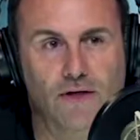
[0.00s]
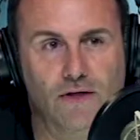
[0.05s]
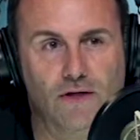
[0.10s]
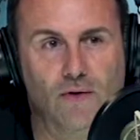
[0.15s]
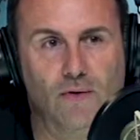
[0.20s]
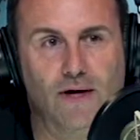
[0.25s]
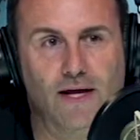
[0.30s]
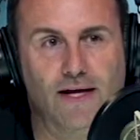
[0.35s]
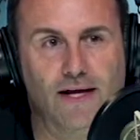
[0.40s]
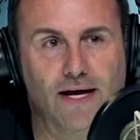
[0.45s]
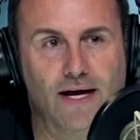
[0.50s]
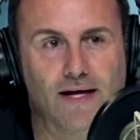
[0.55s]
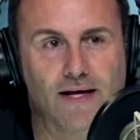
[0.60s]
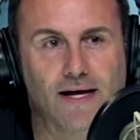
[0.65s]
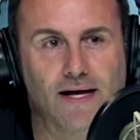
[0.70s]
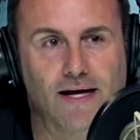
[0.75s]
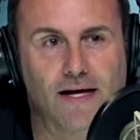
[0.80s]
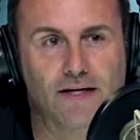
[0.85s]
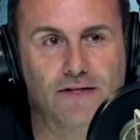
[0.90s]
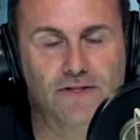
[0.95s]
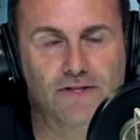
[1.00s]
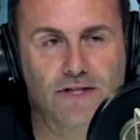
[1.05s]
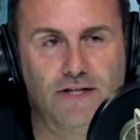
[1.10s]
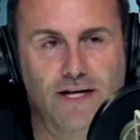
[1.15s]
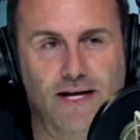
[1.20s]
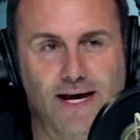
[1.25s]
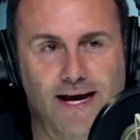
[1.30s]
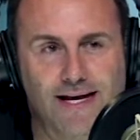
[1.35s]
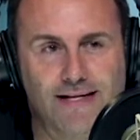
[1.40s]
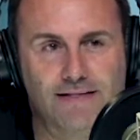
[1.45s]
what you know what I got? I got a
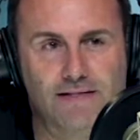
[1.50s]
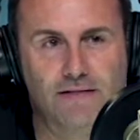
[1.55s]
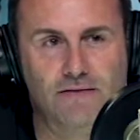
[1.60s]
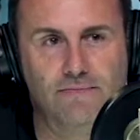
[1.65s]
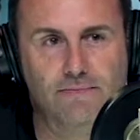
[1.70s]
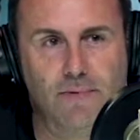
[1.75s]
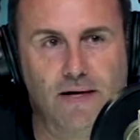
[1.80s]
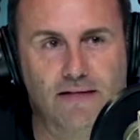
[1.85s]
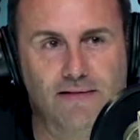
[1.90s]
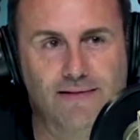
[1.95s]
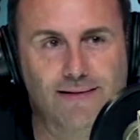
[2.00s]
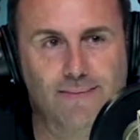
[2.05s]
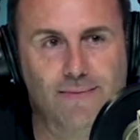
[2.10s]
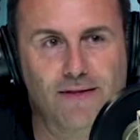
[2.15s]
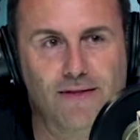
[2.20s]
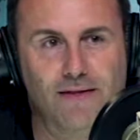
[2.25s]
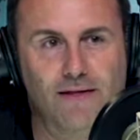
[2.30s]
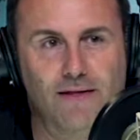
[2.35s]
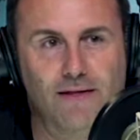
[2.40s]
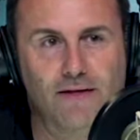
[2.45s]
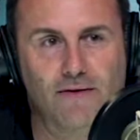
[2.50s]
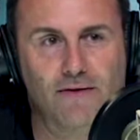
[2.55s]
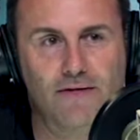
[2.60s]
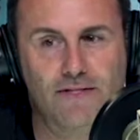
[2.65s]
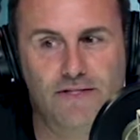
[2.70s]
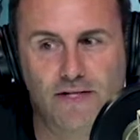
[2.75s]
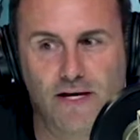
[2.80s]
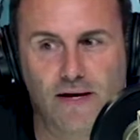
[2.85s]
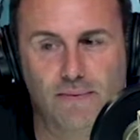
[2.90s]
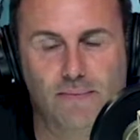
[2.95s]
sheet of acid by Timothy
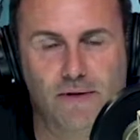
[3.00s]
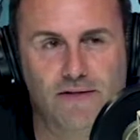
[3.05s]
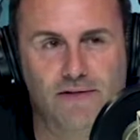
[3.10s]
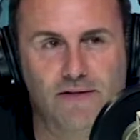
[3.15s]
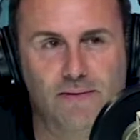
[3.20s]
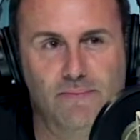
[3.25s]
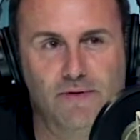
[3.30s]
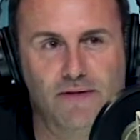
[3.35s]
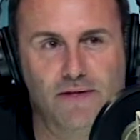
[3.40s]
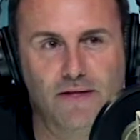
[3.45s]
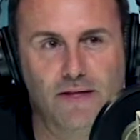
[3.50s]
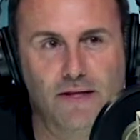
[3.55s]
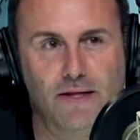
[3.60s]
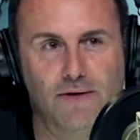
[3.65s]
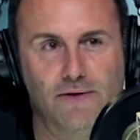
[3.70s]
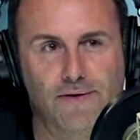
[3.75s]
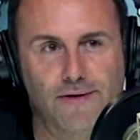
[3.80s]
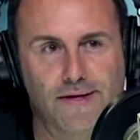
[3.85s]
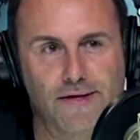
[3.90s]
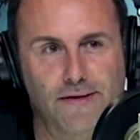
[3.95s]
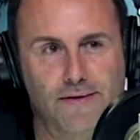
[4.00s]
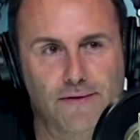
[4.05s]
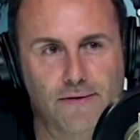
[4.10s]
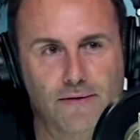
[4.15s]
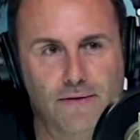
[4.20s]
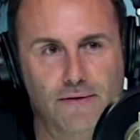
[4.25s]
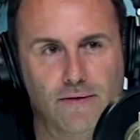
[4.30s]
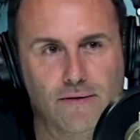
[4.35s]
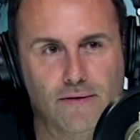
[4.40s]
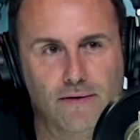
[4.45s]
Leary, signed by Timothy Leary.
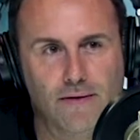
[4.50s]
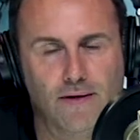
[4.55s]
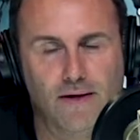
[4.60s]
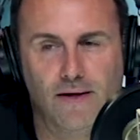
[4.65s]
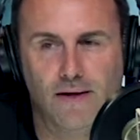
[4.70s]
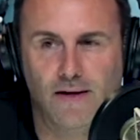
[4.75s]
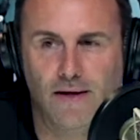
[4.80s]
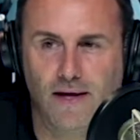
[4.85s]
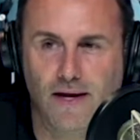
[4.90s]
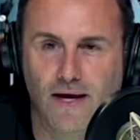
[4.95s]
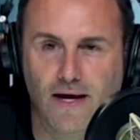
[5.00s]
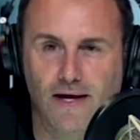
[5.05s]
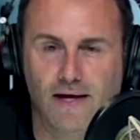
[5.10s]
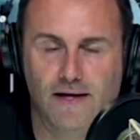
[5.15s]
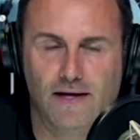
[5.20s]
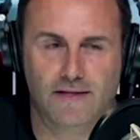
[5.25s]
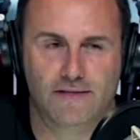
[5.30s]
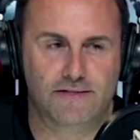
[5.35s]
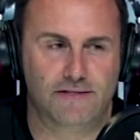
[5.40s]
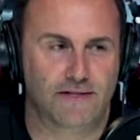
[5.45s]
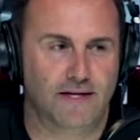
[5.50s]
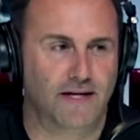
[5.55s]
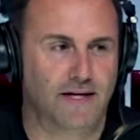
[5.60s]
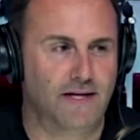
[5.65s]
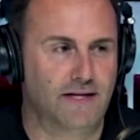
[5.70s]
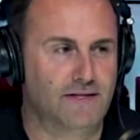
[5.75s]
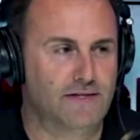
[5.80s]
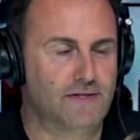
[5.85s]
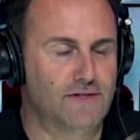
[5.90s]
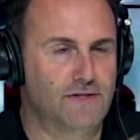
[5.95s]
No way. Yeah, and it's
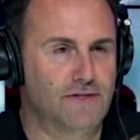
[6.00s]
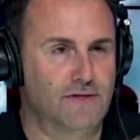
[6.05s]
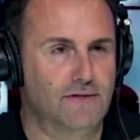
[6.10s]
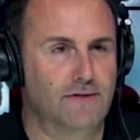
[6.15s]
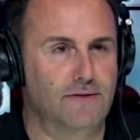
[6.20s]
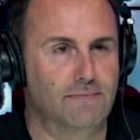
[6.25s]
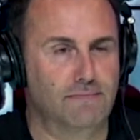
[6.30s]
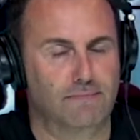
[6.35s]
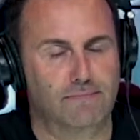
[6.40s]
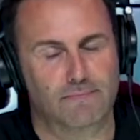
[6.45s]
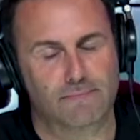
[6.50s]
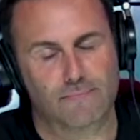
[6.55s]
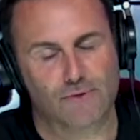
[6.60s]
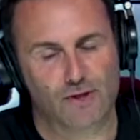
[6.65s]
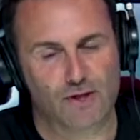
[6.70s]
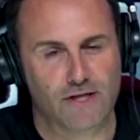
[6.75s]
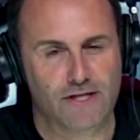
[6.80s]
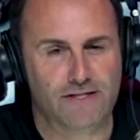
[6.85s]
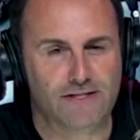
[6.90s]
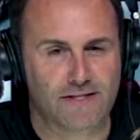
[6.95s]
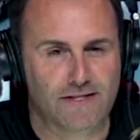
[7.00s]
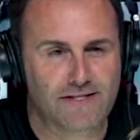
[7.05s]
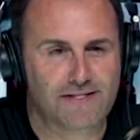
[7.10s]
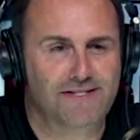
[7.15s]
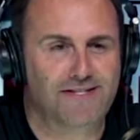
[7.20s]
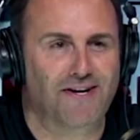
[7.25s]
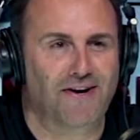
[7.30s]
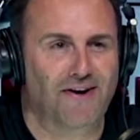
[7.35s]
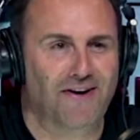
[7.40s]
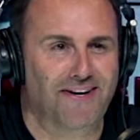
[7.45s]
and it's
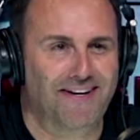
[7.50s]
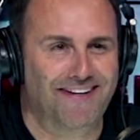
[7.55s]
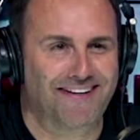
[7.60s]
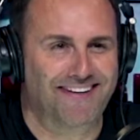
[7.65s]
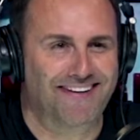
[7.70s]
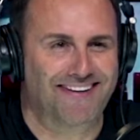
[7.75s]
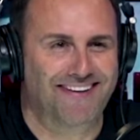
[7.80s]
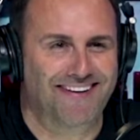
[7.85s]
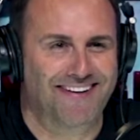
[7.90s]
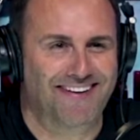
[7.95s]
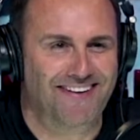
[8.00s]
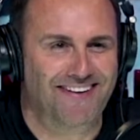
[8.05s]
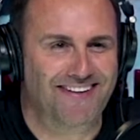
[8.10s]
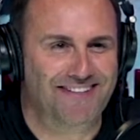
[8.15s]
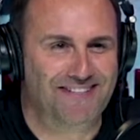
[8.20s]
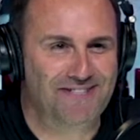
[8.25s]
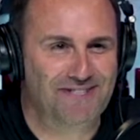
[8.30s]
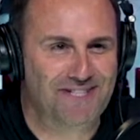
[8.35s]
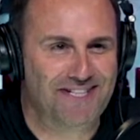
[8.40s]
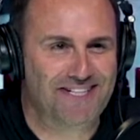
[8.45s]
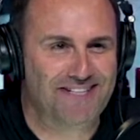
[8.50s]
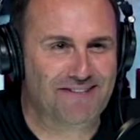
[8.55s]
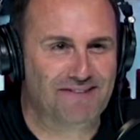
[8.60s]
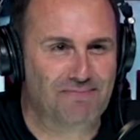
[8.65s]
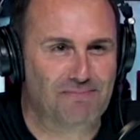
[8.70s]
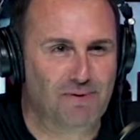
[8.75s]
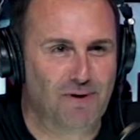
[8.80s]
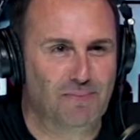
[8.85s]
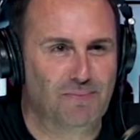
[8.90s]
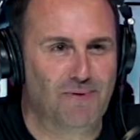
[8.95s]
Jesus on a on a sheet
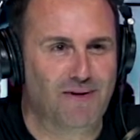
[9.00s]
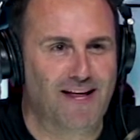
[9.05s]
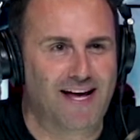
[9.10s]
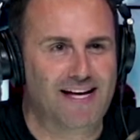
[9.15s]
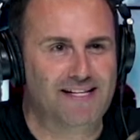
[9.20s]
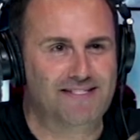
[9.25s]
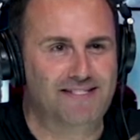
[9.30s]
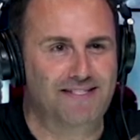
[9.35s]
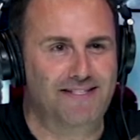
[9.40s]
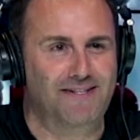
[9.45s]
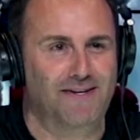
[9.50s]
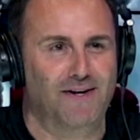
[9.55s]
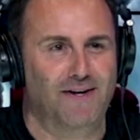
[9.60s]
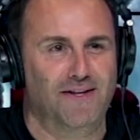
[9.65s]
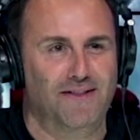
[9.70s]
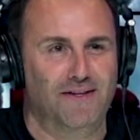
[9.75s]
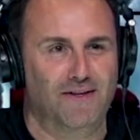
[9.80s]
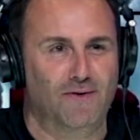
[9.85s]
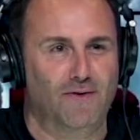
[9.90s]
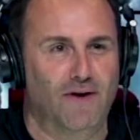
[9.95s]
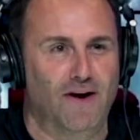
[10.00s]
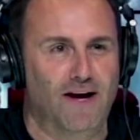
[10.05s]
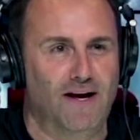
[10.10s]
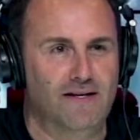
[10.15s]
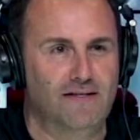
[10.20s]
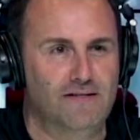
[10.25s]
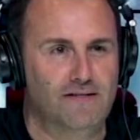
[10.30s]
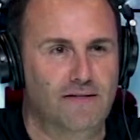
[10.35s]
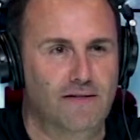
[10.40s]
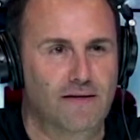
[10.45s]
of purple acid on the
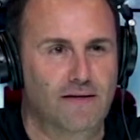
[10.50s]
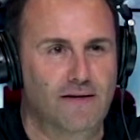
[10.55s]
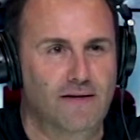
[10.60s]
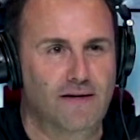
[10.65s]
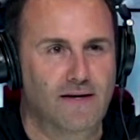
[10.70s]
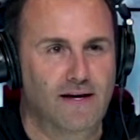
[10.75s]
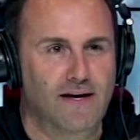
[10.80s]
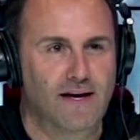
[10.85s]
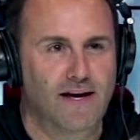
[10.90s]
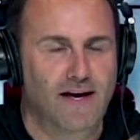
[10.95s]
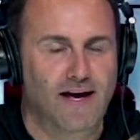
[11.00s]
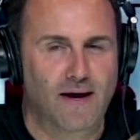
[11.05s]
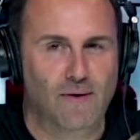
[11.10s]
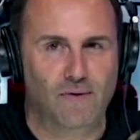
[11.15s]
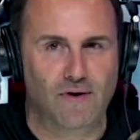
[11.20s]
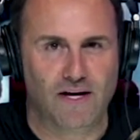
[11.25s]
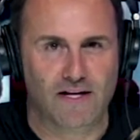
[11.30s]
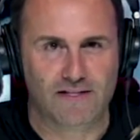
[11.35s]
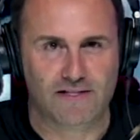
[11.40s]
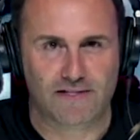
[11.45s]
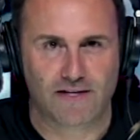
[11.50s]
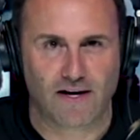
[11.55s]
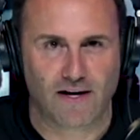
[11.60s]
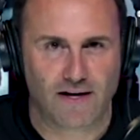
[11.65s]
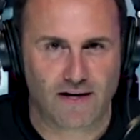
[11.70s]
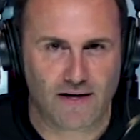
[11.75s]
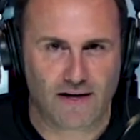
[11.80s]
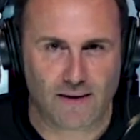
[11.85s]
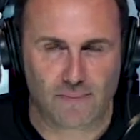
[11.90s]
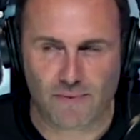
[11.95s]
cross. Oh. And when I
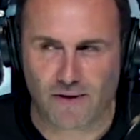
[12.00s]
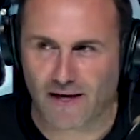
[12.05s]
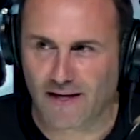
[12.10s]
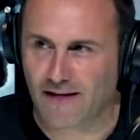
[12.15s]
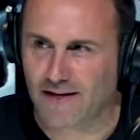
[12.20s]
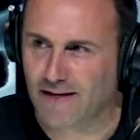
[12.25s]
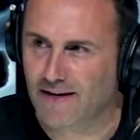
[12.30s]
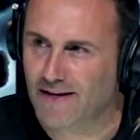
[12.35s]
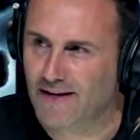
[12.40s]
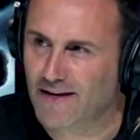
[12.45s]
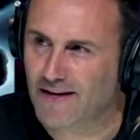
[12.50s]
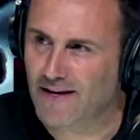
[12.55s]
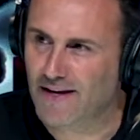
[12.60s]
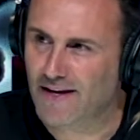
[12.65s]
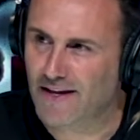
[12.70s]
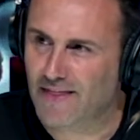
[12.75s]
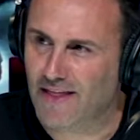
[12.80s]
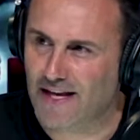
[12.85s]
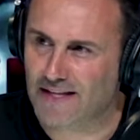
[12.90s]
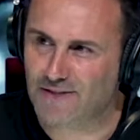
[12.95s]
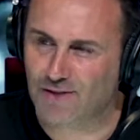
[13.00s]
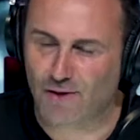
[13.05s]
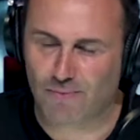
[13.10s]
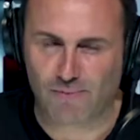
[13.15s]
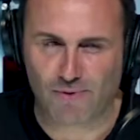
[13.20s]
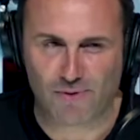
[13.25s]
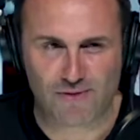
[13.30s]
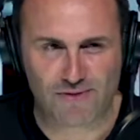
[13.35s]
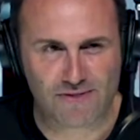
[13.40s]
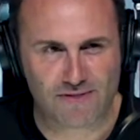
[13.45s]
saw it, I'm like that's
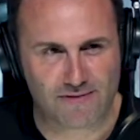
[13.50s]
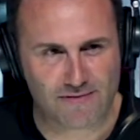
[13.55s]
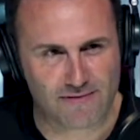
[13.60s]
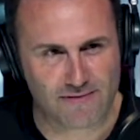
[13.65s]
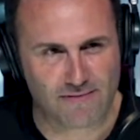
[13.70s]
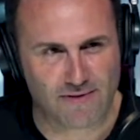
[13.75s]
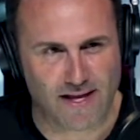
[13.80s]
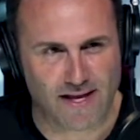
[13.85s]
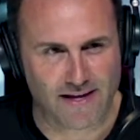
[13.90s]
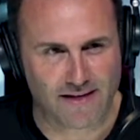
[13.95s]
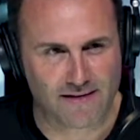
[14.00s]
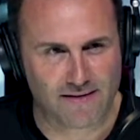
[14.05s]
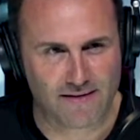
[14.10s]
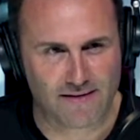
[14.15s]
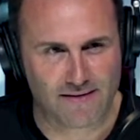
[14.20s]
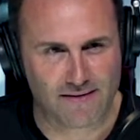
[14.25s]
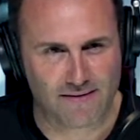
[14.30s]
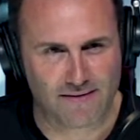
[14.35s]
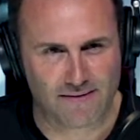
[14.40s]
almost like